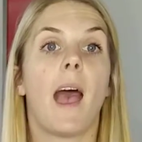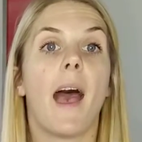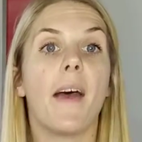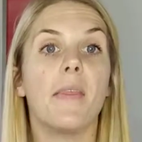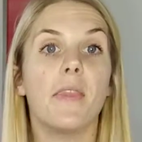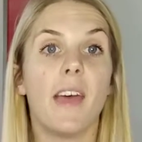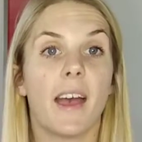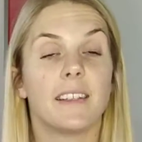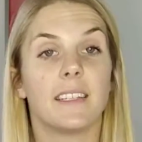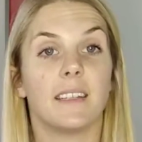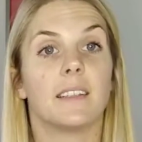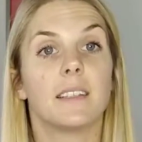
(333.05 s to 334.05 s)
And
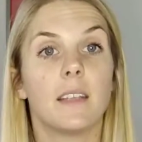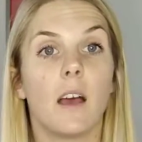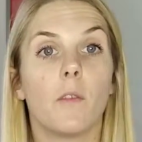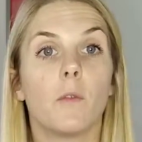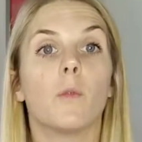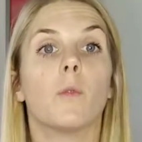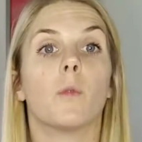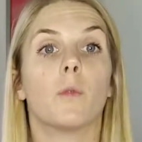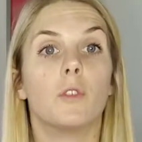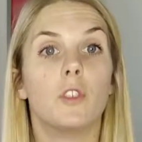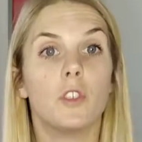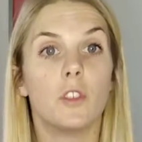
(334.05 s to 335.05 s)
that in itself will
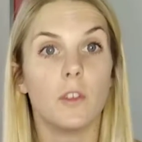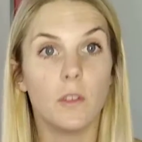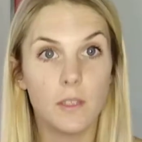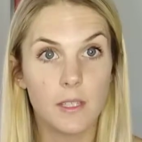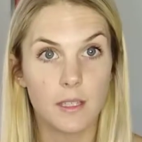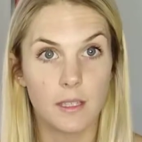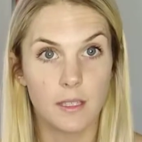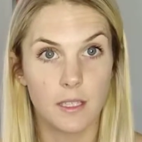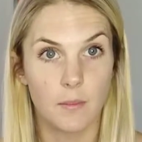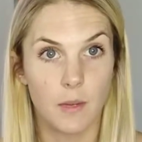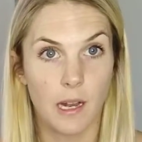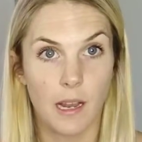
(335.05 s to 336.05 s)
reduce the
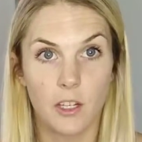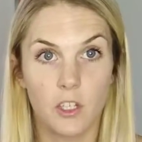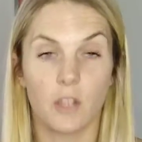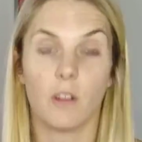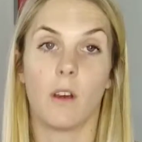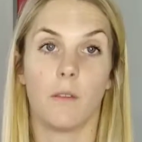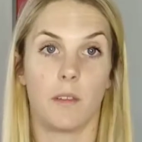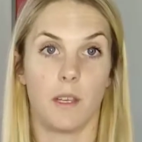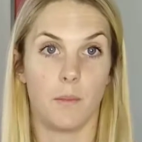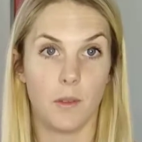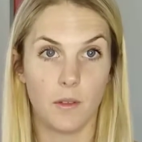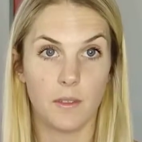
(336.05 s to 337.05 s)
stimulation of the
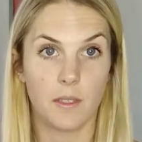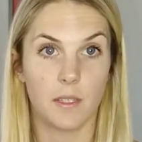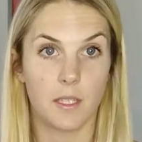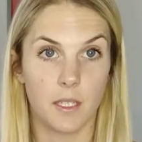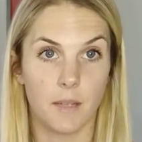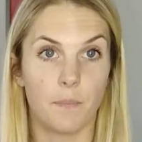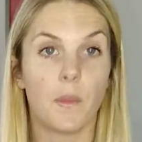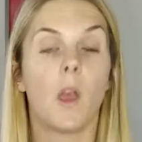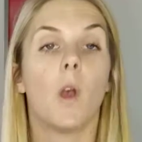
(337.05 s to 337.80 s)
immune system,